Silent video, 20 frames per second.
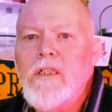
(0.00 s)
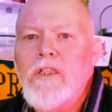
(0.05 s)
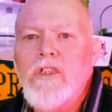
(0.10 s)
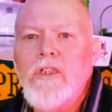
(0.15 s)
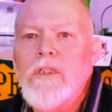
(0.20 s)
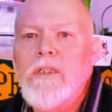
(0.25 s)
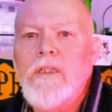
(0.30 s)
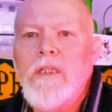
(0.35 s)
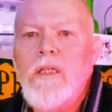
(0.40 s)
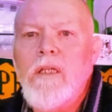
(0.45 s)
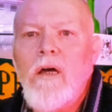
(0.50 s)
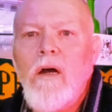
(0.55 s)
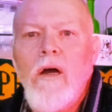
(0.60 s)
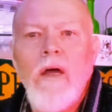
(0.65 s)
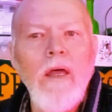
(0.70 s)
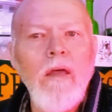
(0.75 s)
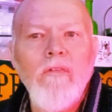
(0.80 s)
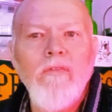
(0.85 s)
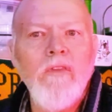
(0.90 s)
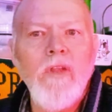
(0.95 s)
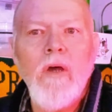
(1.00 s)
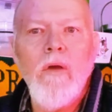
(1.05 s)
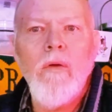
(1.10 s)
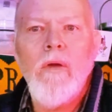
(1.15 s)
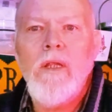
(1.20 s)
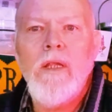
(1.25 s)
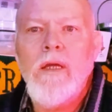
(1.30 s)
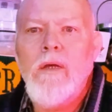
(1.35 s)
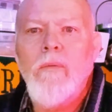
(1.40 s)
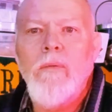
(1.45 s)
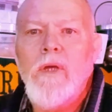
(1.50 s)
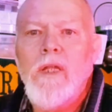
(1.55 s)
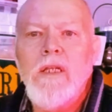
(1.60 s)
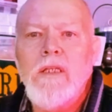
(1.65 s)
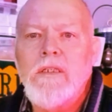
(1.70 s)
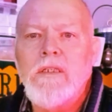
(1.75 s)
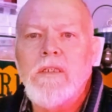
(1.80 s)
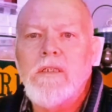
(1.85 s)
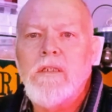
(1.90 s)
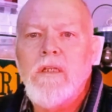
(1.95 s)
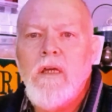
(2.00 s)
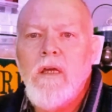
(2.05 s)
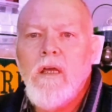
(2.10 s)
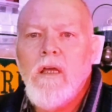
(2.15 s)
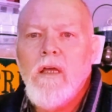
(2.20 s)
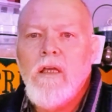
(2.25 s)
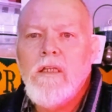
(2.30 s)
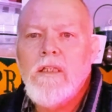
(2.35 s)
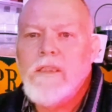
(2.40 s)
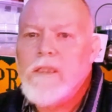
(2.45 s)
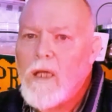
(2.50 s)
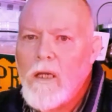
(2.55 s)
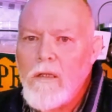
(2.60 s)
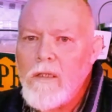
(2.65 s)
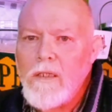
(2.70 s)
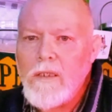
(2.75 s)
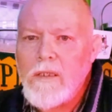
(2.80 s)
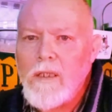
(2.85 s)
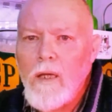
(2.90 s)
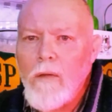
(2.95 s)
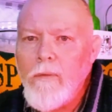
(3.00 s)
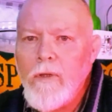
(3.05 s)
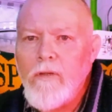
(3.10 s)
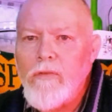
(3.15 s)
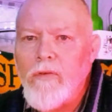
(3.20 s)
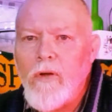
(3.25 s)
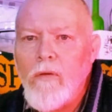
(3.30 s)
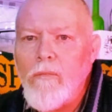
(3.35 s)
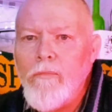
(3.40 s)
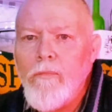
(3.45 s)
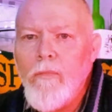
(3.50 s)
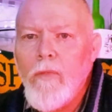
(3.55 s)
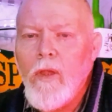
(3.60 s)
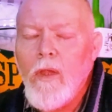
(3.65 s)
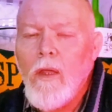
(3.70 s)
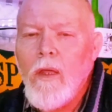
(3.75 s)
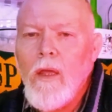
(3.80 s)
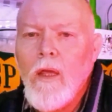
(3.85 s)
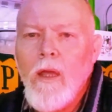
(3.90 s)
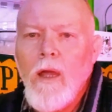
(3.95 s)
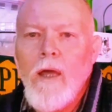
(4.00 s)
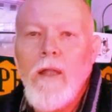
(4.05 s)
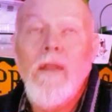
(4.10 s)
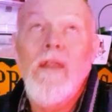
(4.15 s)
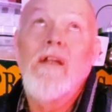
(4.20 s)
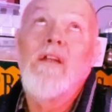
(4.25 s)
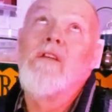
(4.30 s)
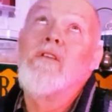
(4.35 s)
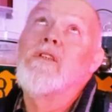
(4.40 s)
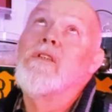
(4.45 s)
and she said, I have no idea where this sound is coming from. And then you